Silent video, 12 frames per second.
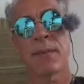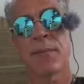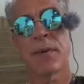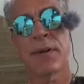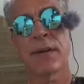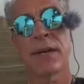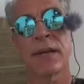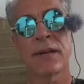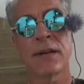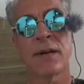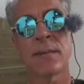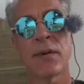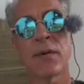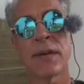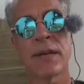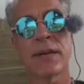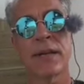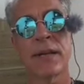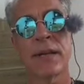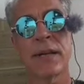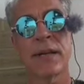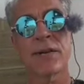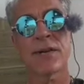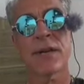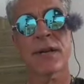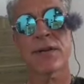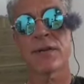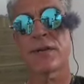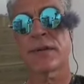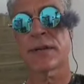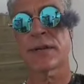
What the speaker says: up in Carmona at the intersection going to